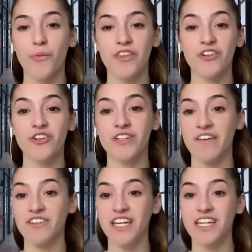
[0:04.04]
Whether you're
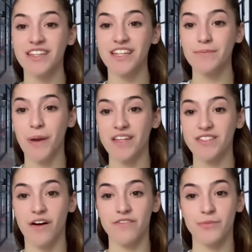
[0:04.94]
navigating the
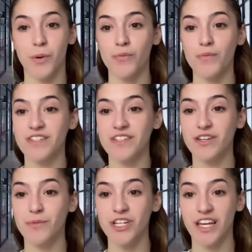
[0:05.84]
demands of small business
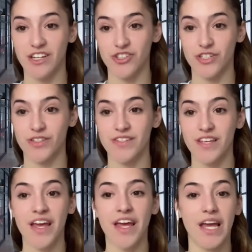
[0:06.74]
communications,
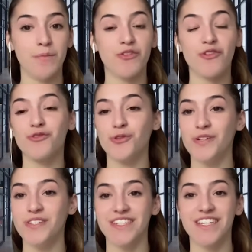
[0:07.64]
aiming for
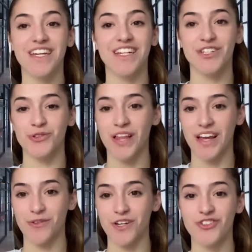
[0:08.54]
fluency in a new
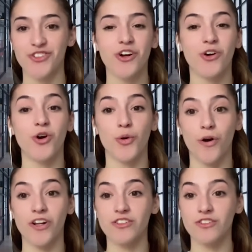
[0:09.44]
language, or
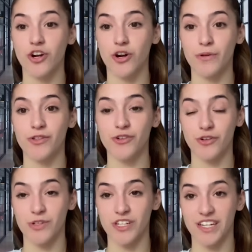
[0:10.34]
wanting to sharpen your
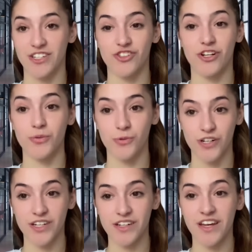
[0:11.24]
communication at
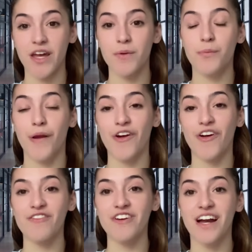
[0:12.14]
work,
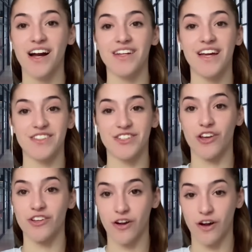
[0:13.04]
Paragraph AI has
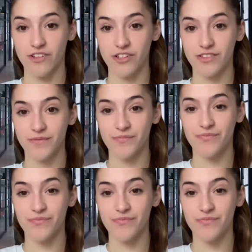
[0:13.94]
got you covered.